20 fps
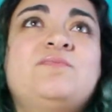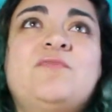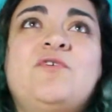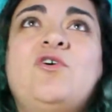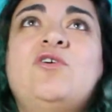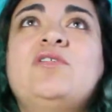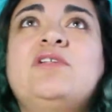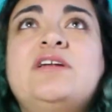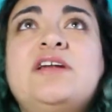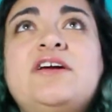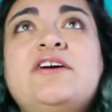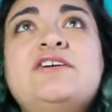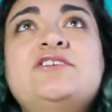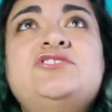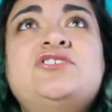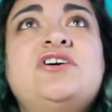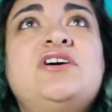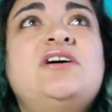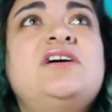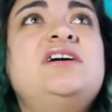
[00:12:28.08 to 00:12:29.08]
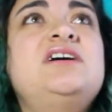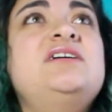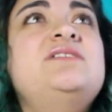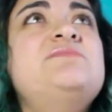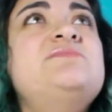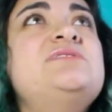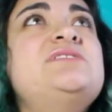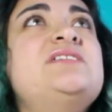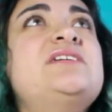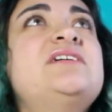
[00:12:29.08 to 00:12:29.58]
culinary
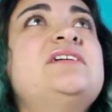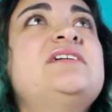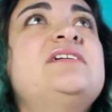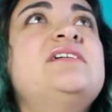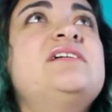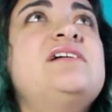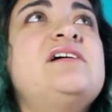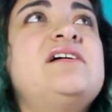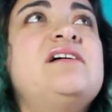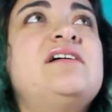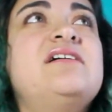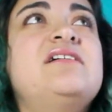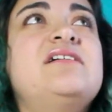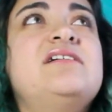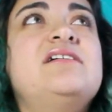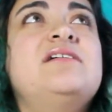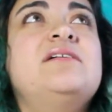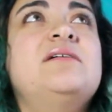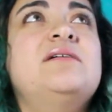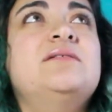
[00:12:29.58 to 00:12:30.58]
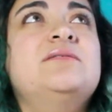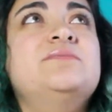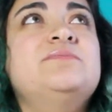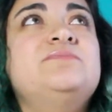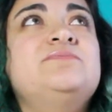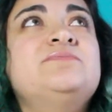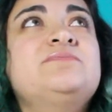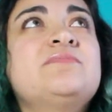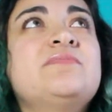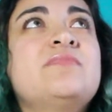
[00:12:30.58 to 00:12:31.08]
jobs.
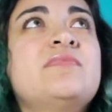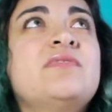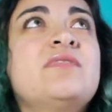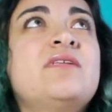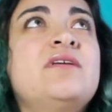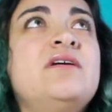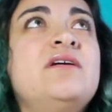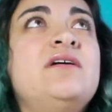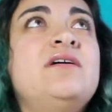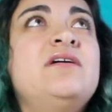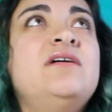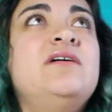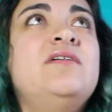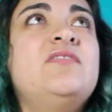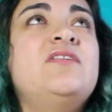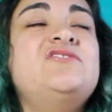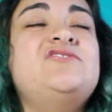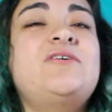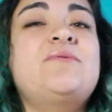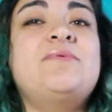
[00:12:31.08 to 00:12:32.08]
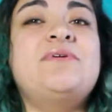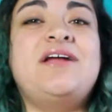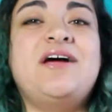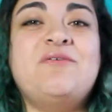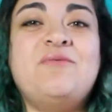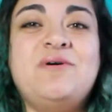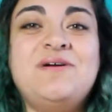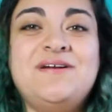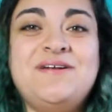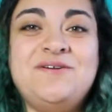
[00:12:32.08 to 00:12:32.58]
The job that
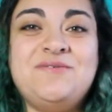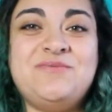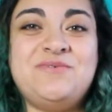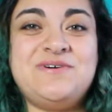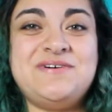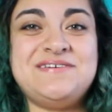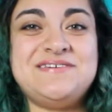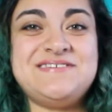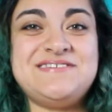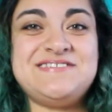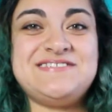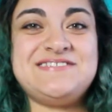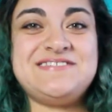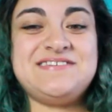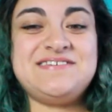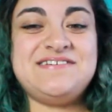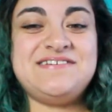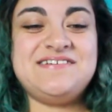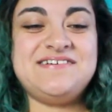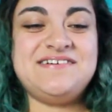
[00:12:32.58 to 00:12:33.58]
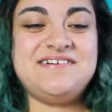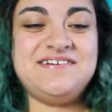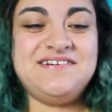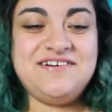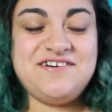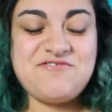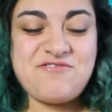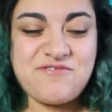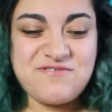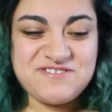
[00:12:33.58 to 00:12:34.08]
I wanted was,
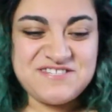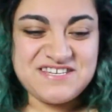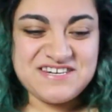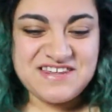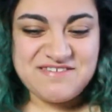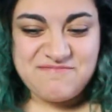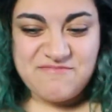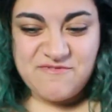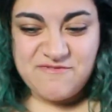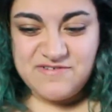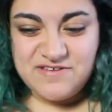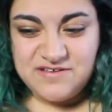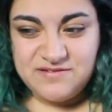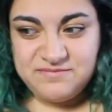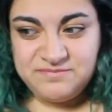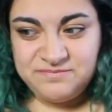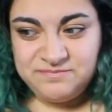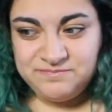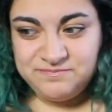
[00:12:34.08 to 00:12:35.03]
what was the name of it?